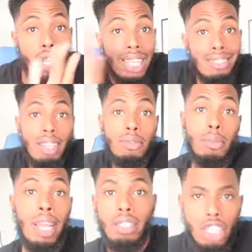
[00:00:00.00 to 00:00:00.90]
All other stuff
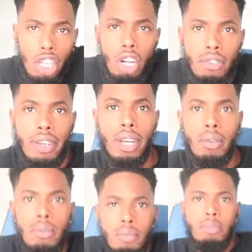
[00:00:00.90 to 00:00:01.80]
don't matter. She a
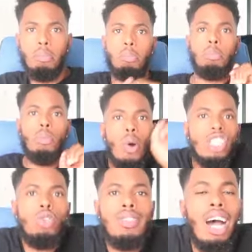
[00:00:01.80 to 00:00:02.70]
girlfriend.
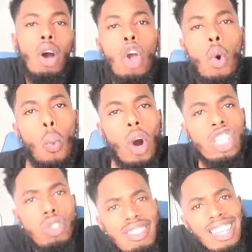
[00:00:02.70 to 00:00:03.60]
Once
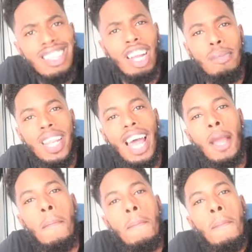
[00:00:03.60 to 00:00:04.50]
you sit there and be
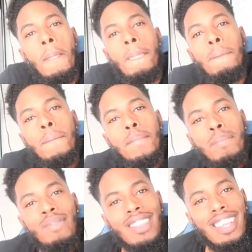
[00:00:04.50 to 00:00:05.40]
like,
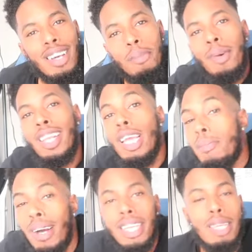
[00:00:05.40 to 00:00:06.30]
my
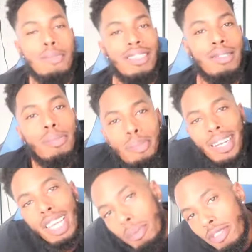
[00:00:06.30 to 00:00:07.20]
name
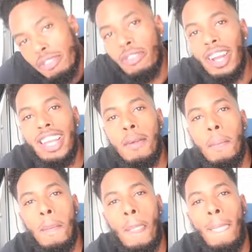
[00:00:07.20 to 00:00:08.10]
is Frank.